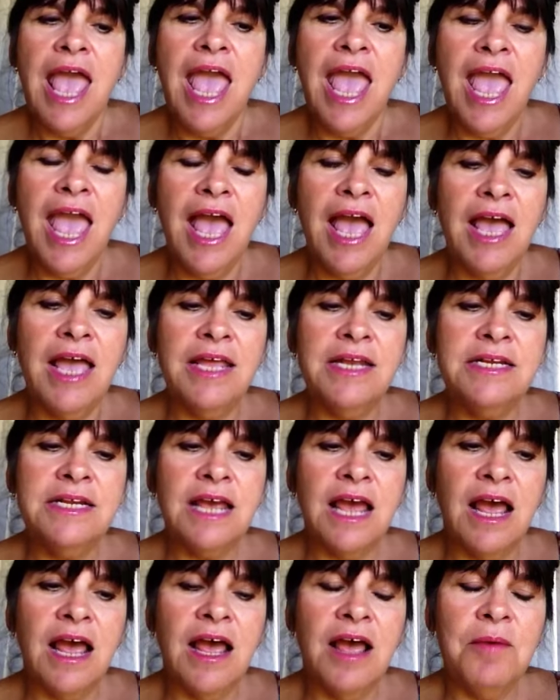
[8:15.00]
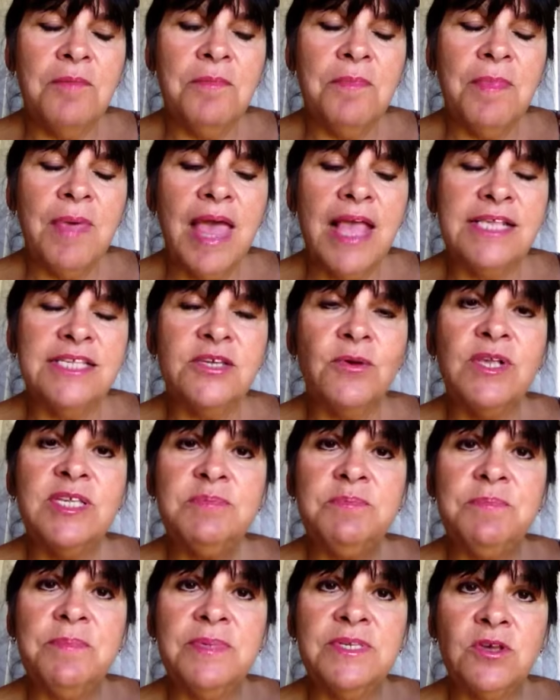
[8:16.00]
And so
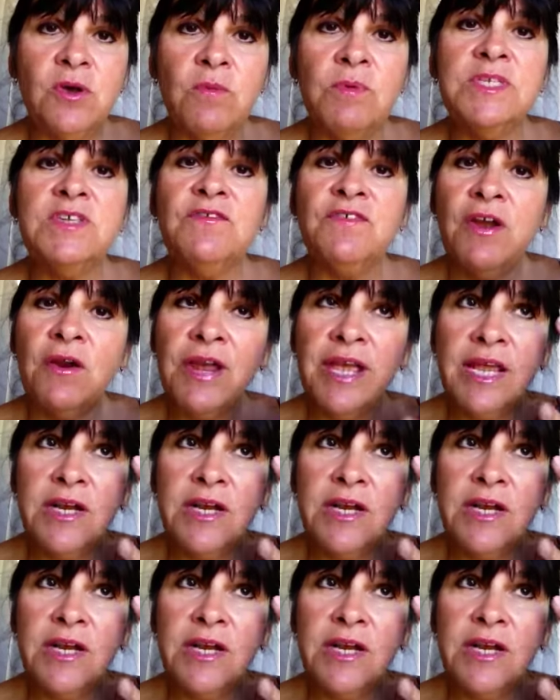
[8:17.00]
it was a very